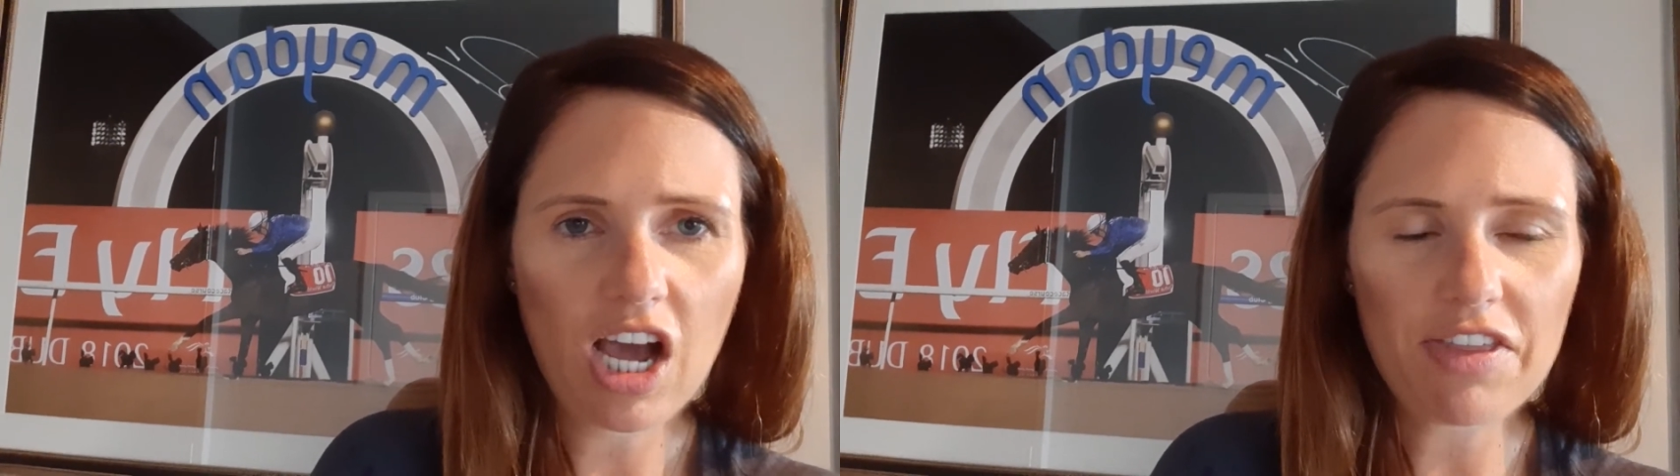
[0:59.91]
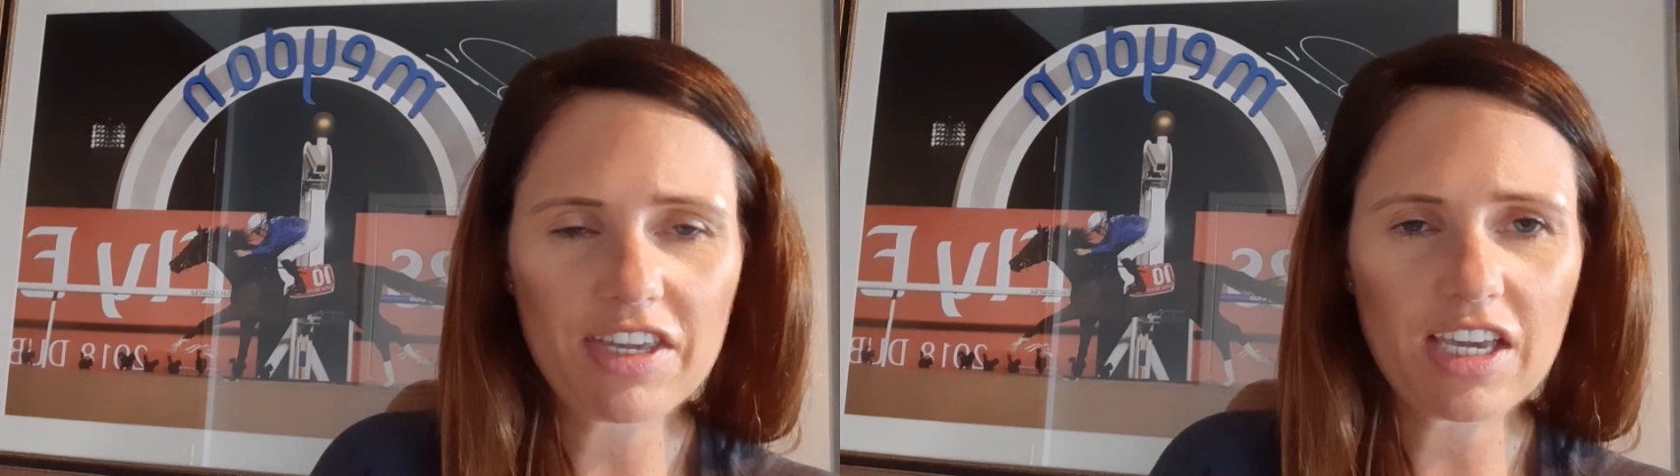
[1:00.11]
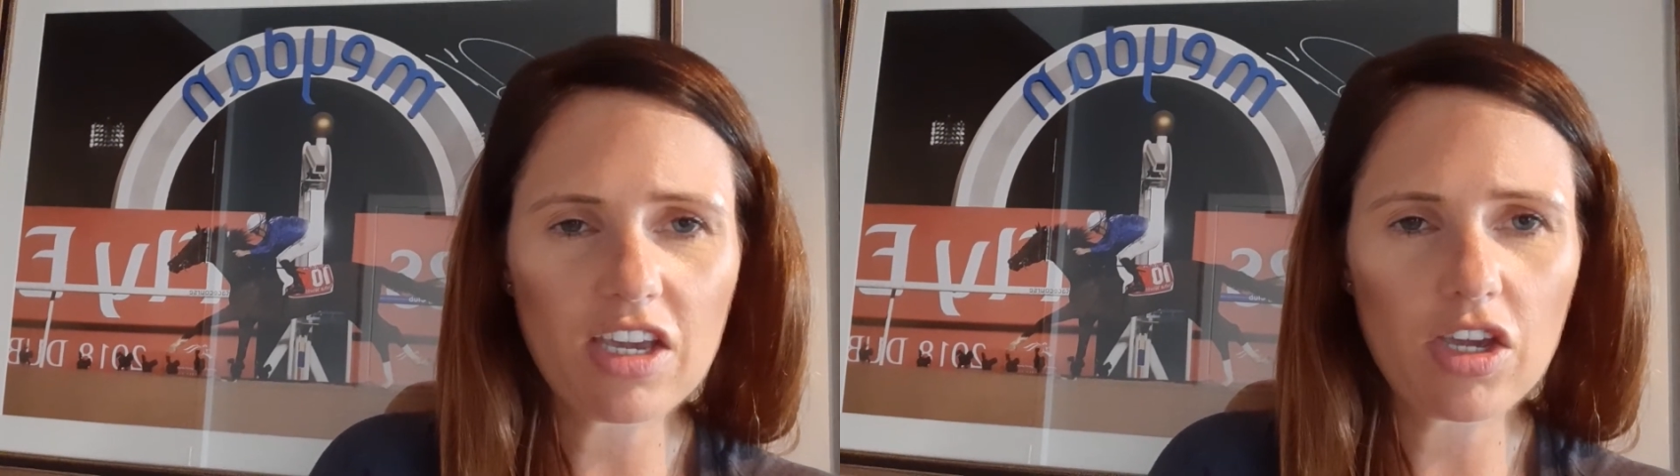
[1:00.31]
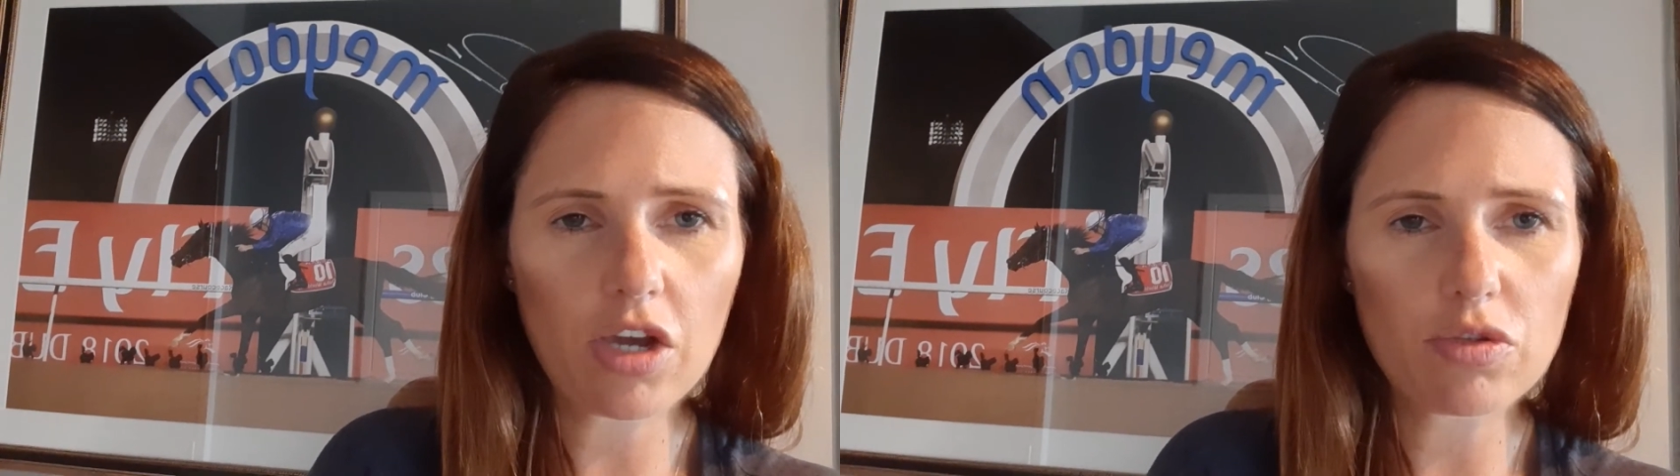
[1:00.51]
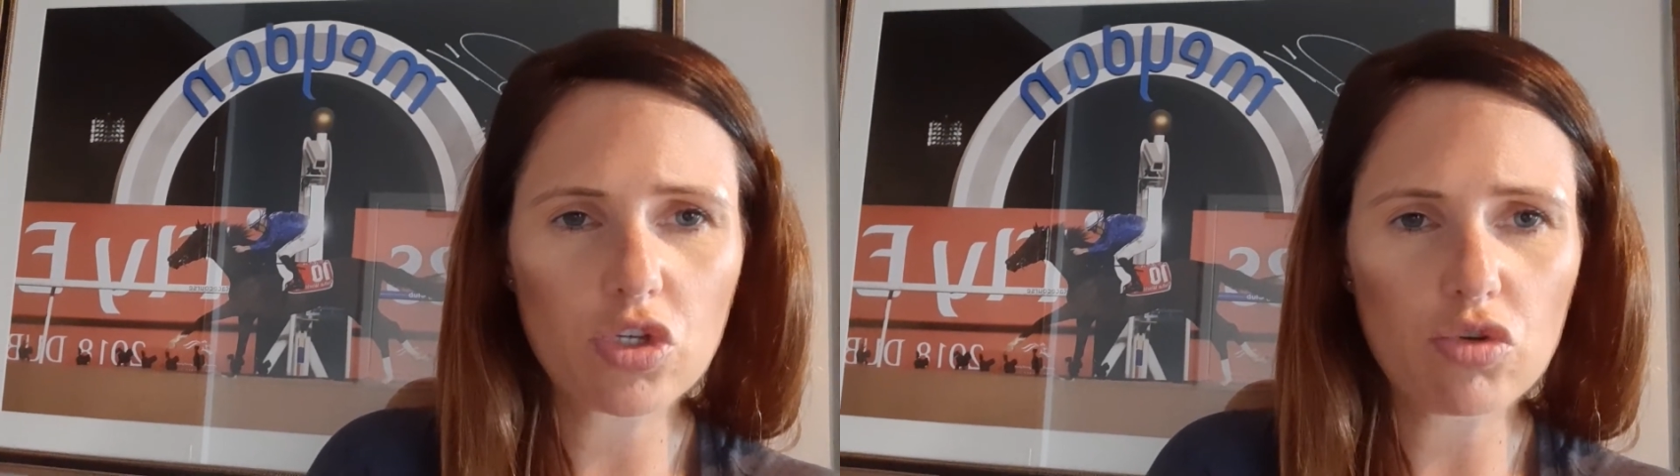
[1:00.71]
I think it can
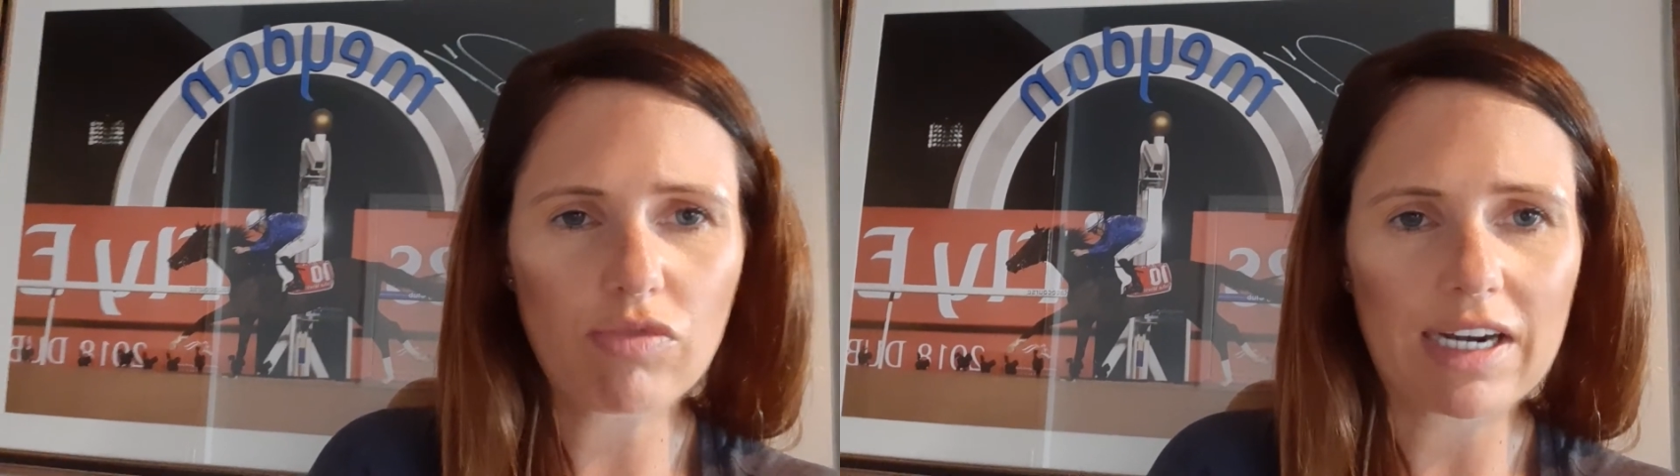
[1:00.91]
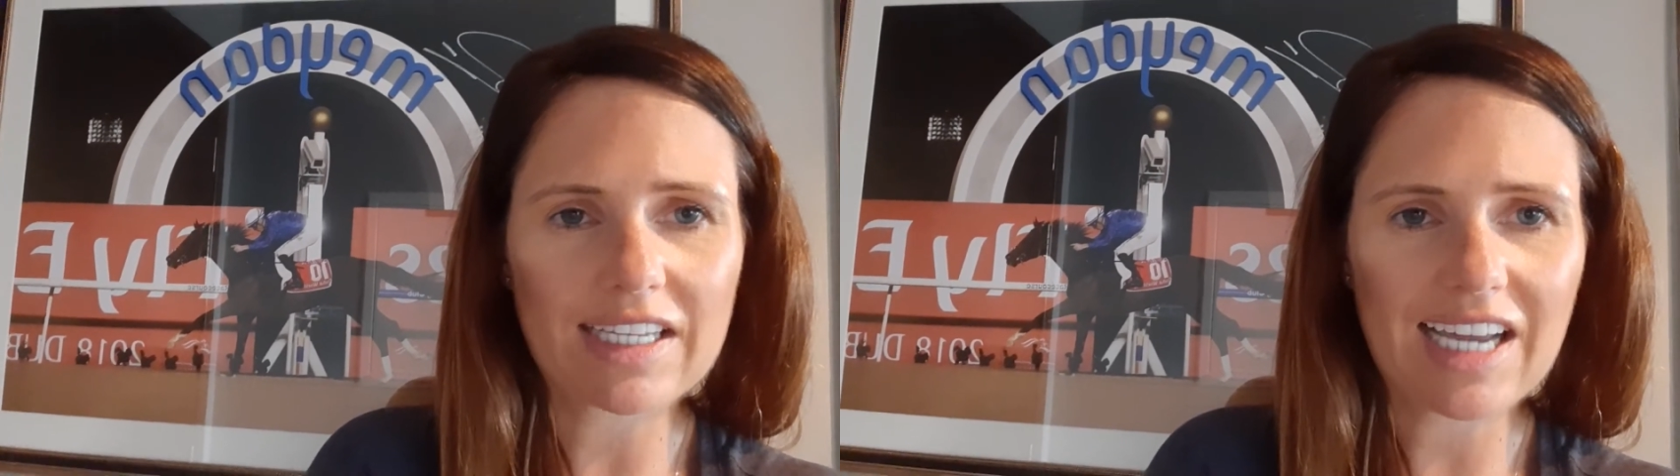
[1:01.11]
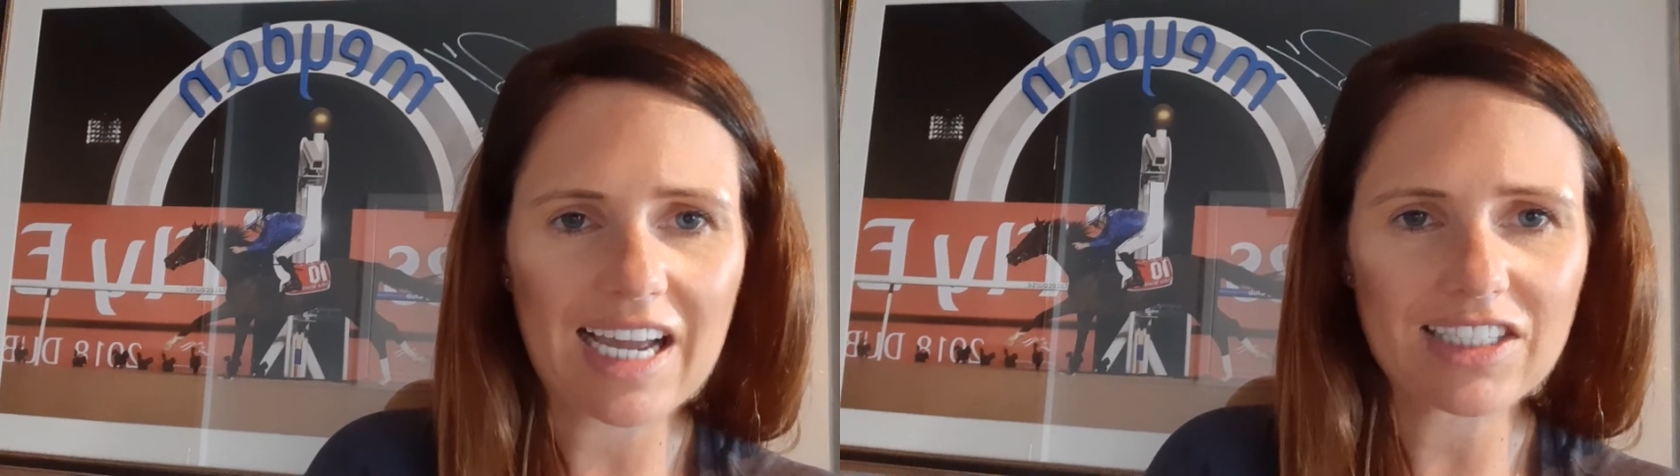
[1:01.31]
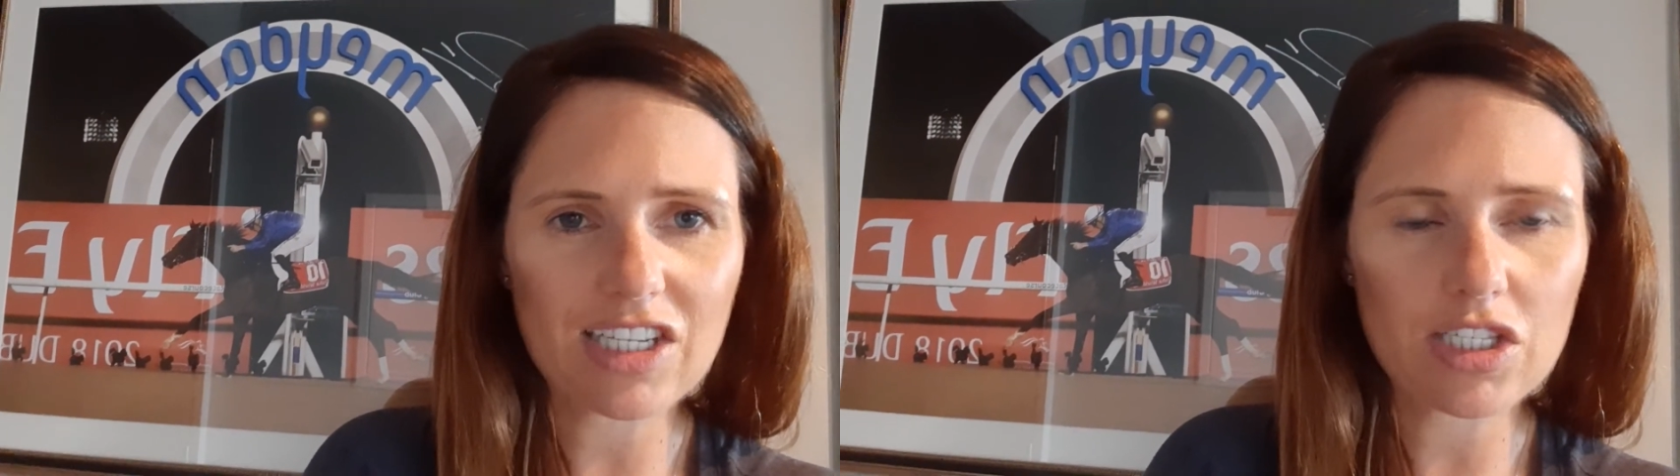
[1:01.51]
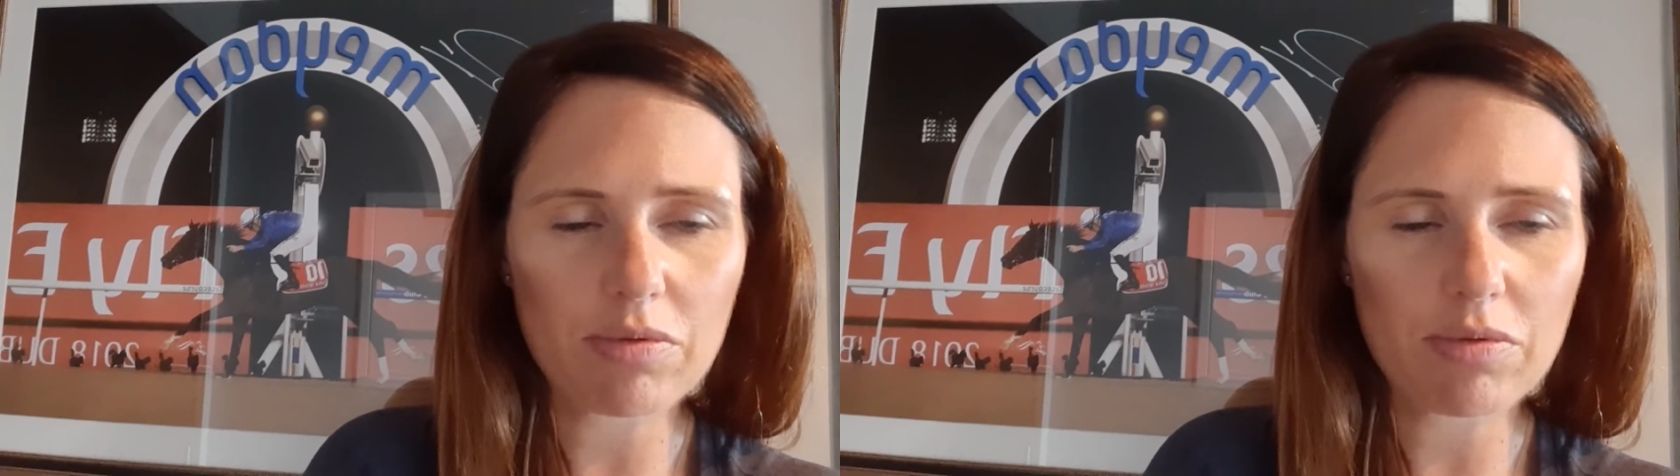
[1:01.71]
go to Red Cactus,